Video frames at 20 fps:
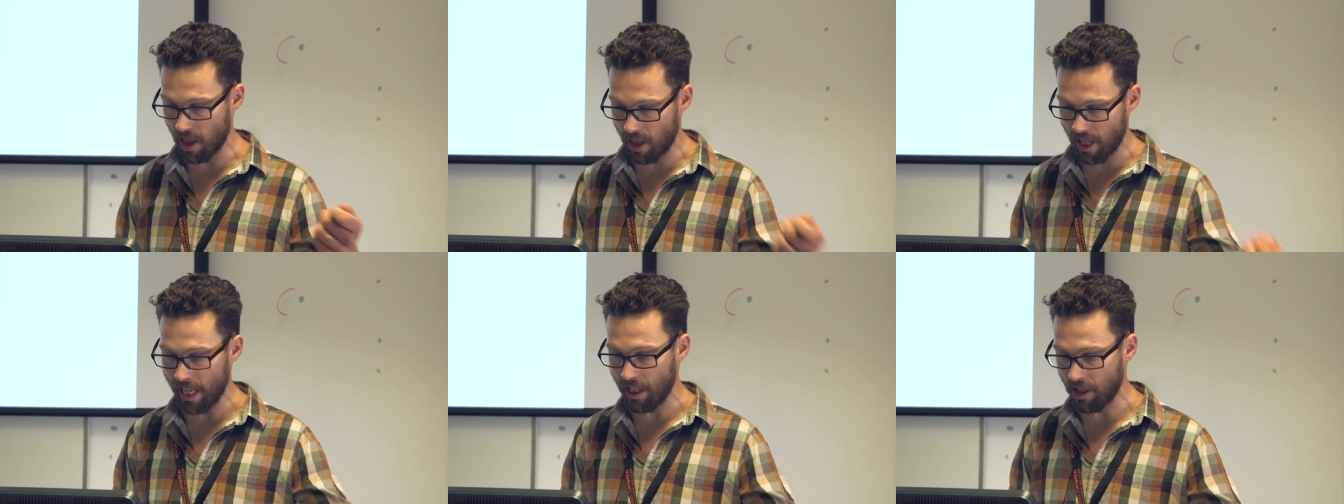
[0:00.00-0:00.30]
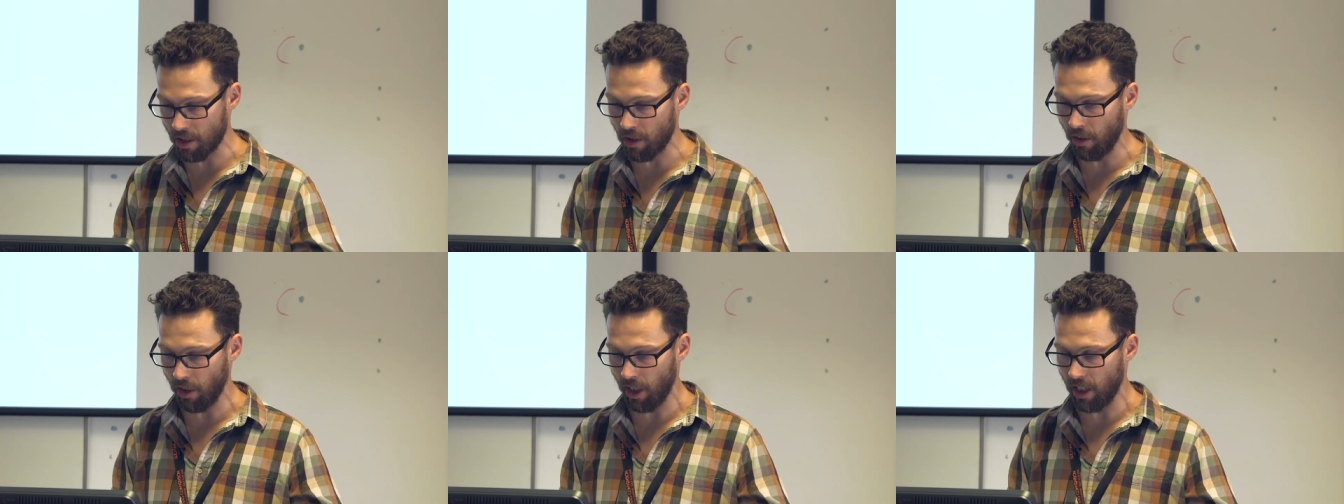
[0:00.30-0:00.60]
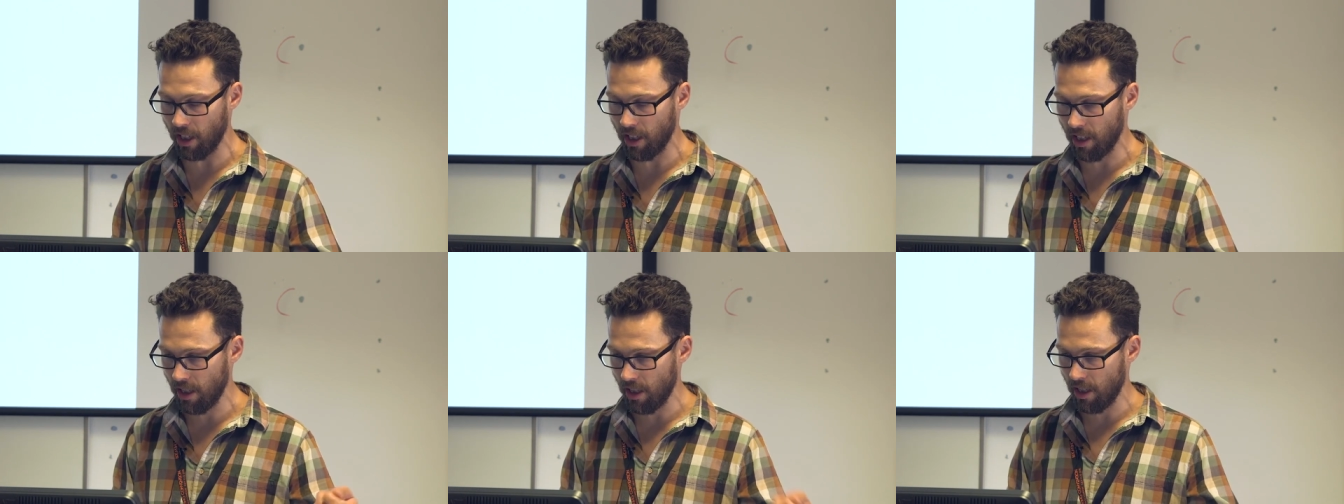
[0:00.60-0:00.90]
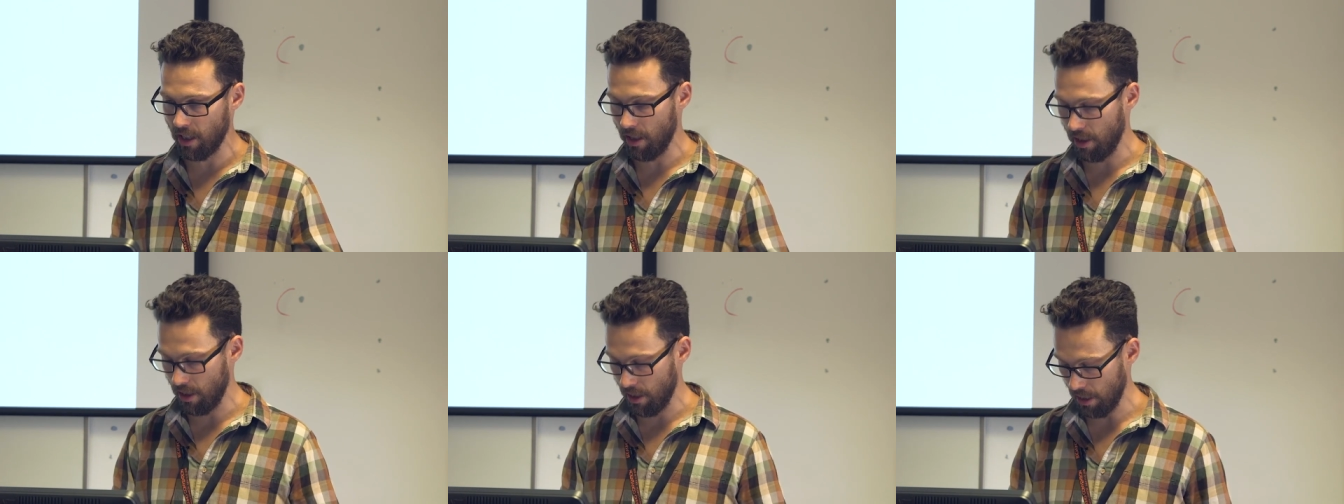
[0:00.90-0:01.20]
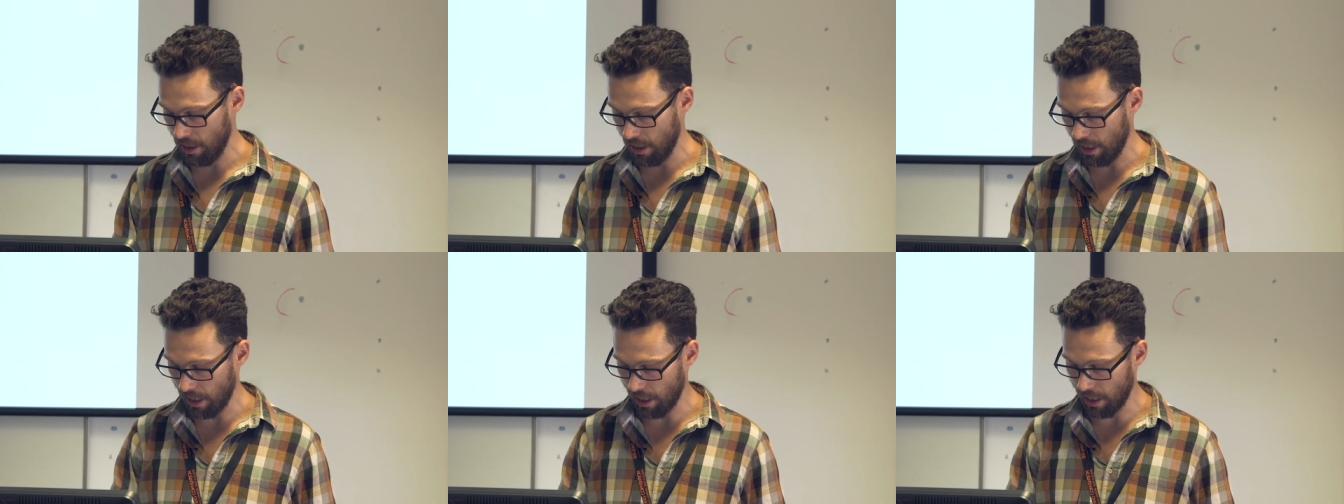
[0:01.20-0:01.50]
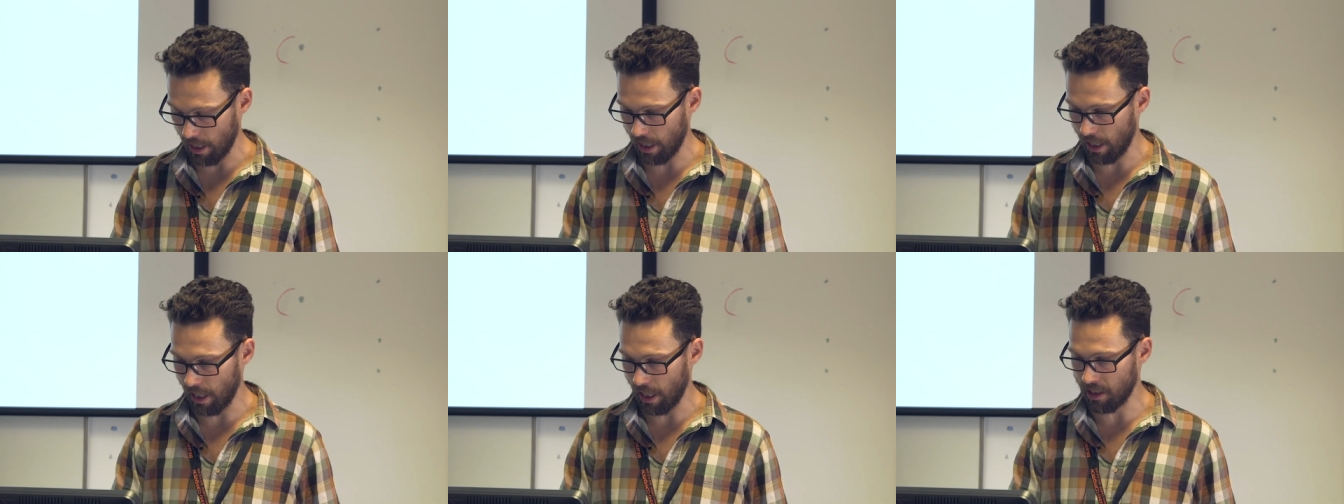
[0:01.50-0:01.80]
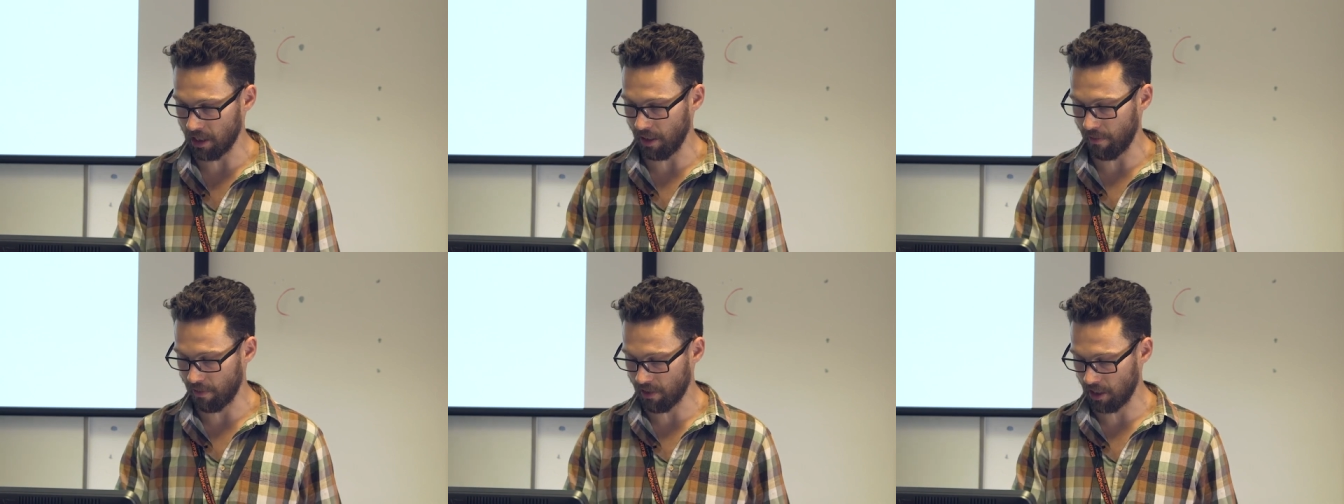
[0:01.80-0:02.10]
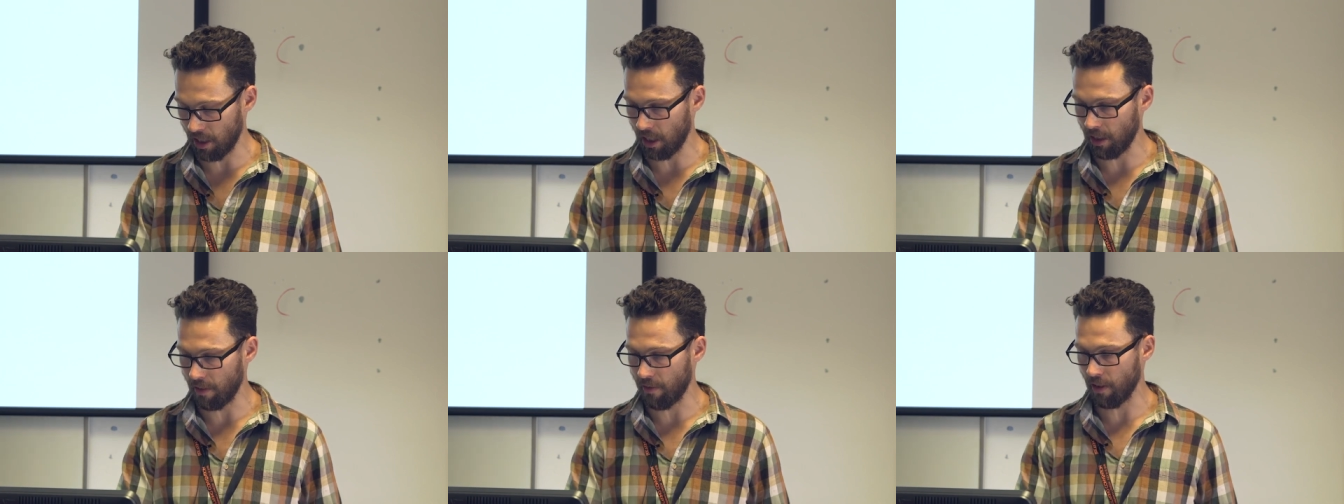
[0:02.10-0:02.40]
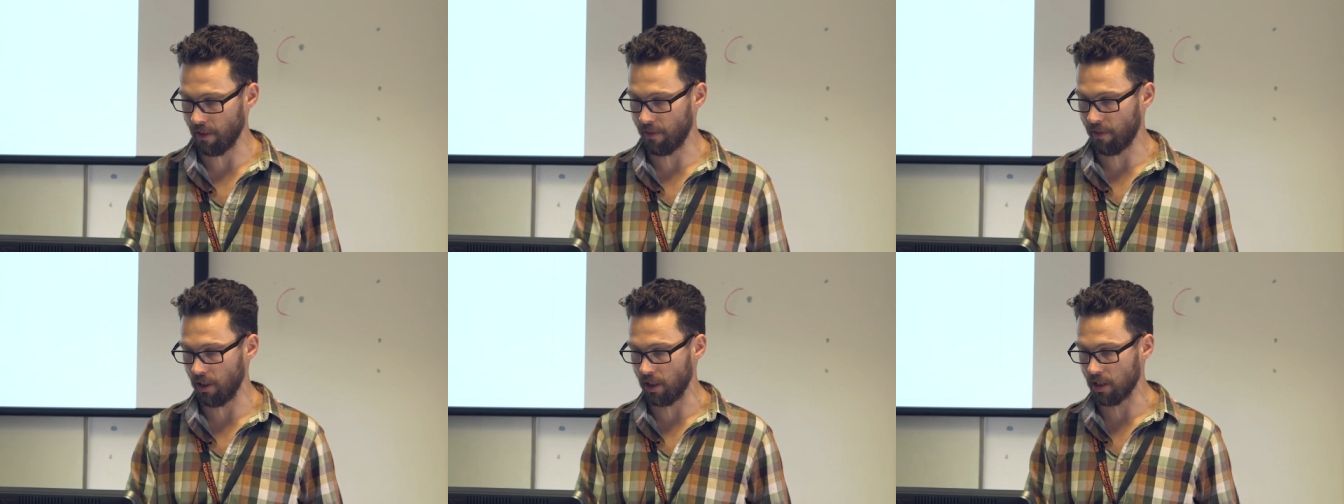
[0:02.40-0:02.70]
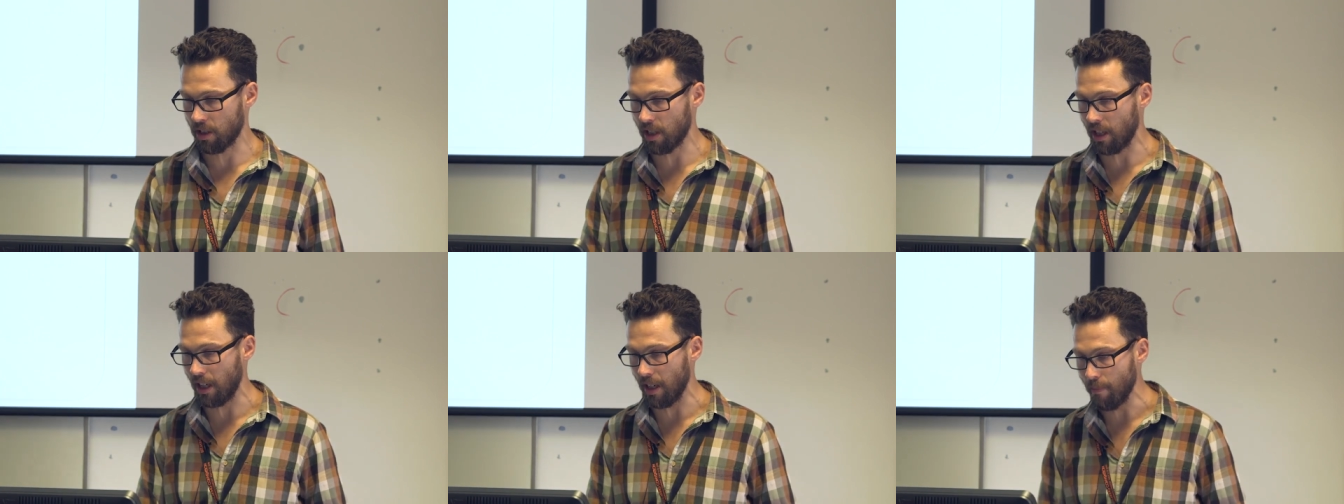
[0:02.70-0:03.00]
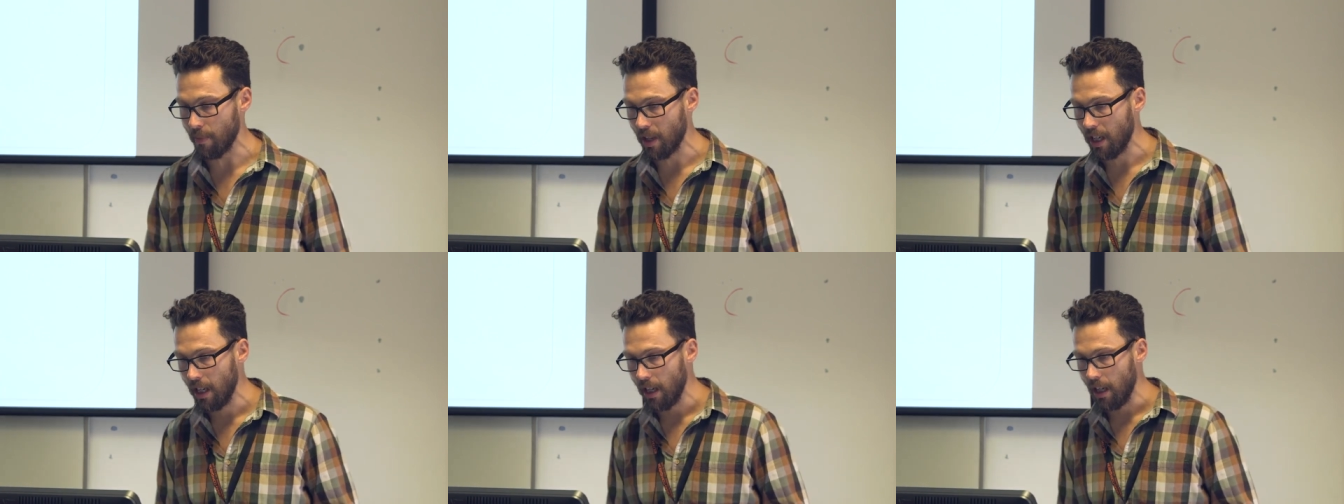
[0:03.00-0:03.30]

that tree as if seeing it for the first time.